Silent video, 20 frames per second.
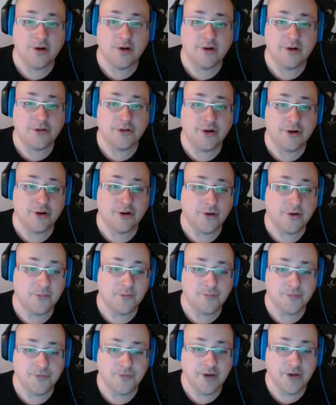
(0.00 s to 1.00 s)
So
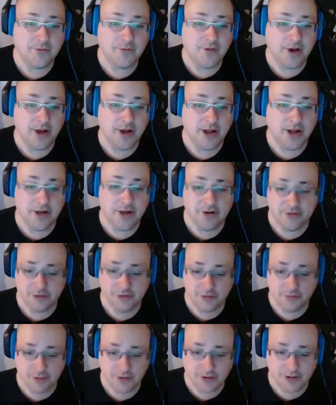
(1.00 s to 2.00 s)
if I
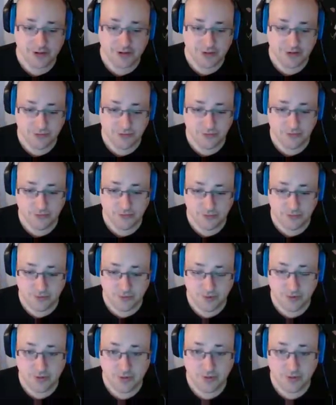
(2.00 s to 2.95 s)
switch to